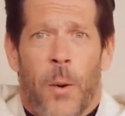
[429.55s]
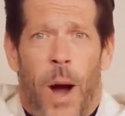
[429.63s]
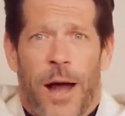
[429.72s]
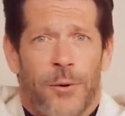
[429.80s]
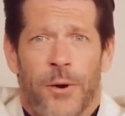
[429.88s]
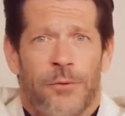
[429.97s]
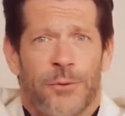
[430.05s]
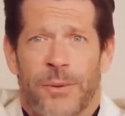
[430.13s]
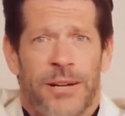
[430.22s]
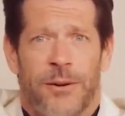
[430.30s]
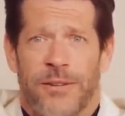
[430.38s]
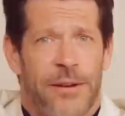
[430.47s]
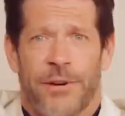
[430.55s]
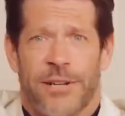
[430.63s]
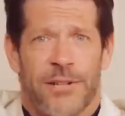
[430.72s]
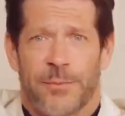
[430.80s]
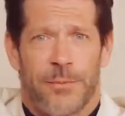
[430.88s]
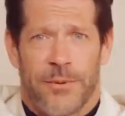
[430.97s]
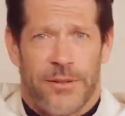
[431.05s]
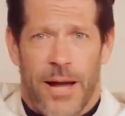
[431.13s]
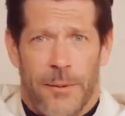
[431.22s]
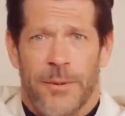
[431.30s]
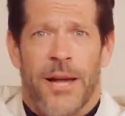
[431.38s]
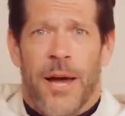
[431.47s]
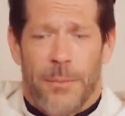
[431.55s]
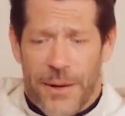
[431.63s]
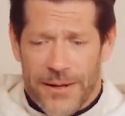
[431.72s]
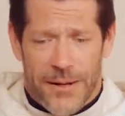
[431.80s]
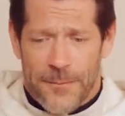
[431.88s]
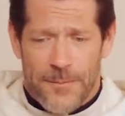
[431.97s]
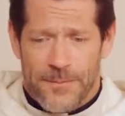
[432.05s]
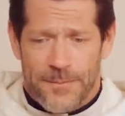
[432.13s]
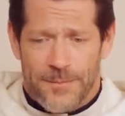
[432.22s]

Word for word: I don't know if spring is ever going to come, but